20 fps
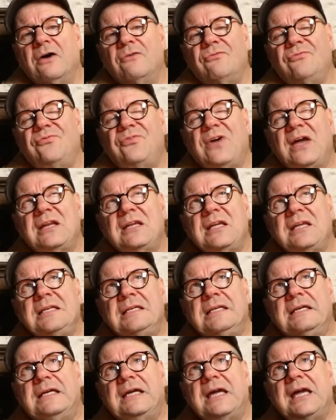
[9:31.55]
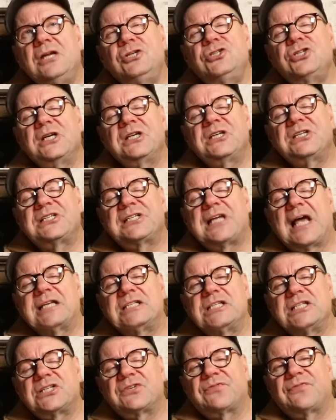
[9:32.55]
very engaging,
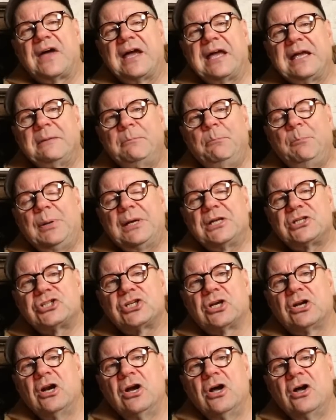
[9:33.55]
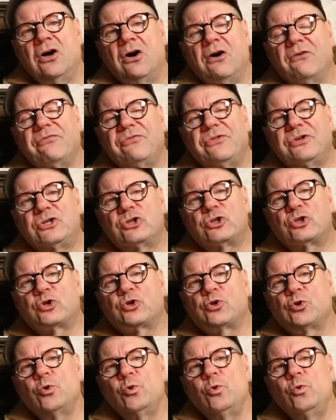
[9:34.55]
satisfying picture of the
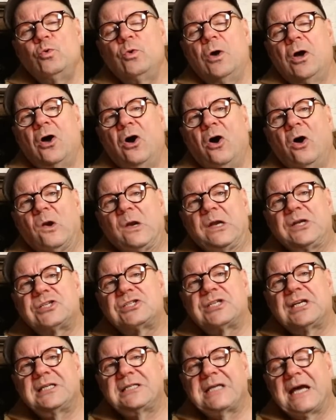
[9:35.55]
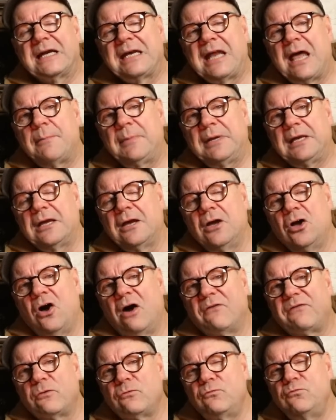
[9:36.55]
true holistic dynamic
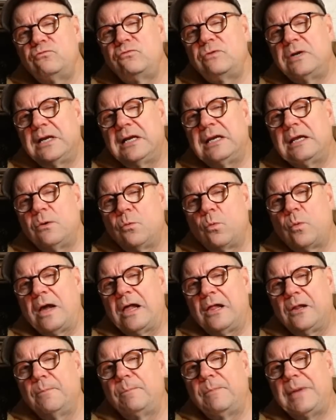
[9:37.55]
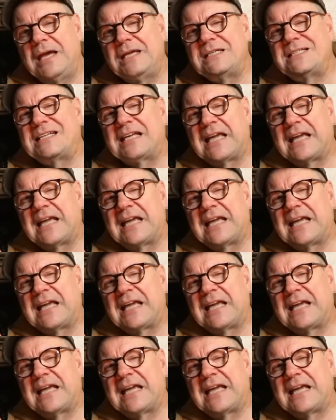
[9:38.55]
of a really well-made,